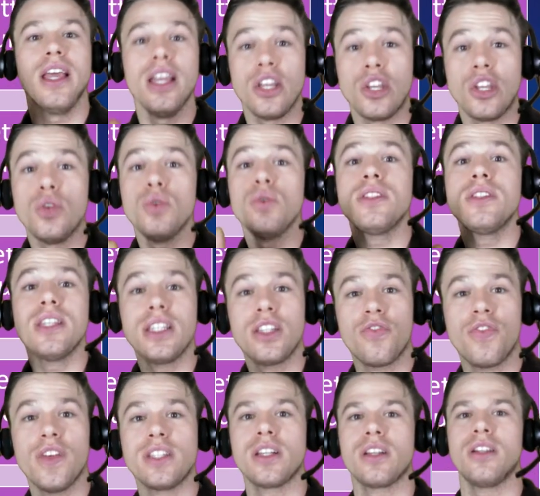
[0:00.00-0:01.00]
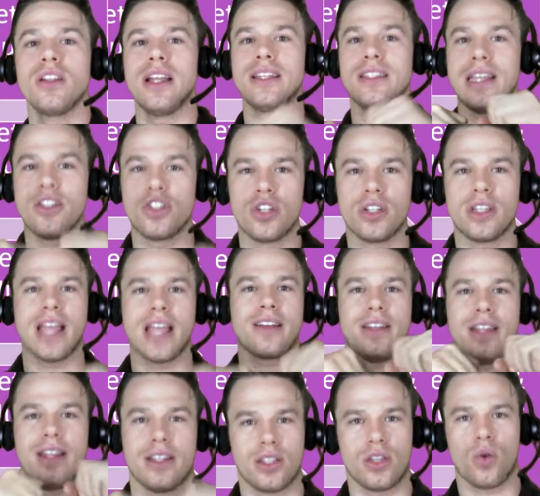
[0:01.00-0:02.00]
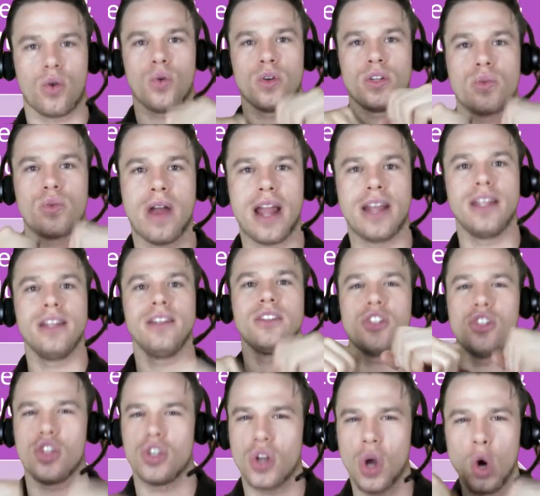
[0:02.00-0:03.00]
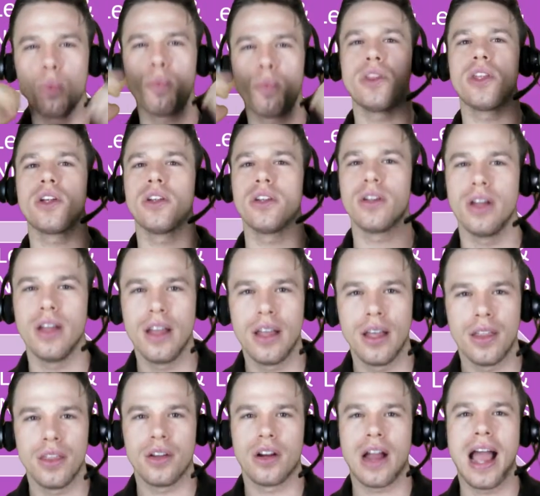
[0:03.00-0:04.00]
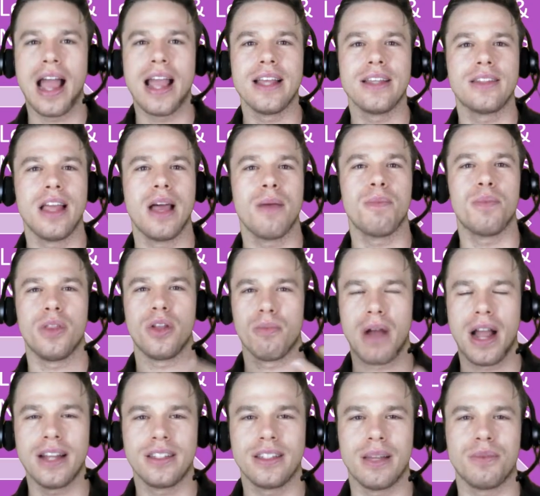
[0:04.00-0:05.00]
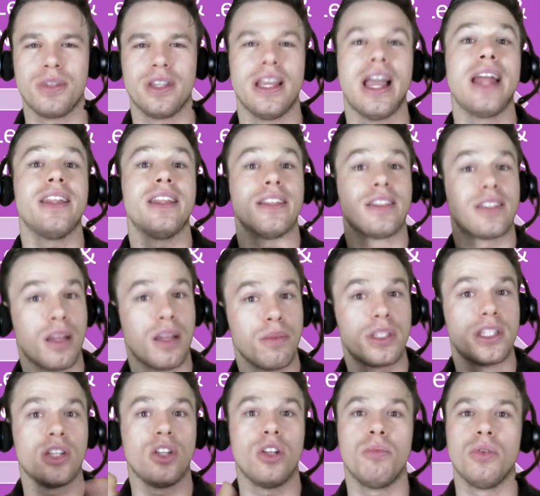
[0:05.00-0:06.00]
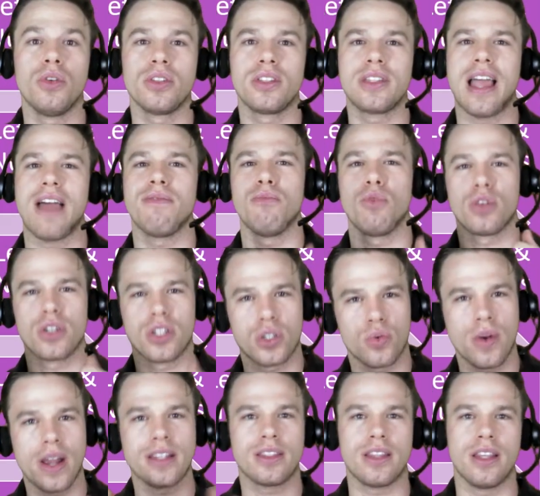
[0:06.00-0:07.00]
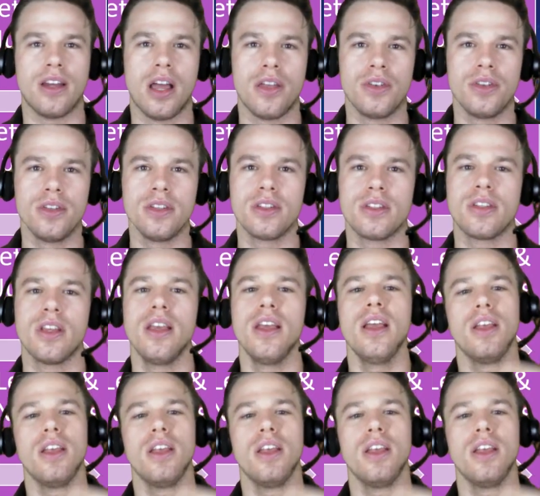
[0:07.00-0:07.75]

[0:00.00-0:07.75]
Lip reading: Use these physicalization techniques, the horse riding, to just open their eyes up and their minds up to the idea that some syllables have more stress than others.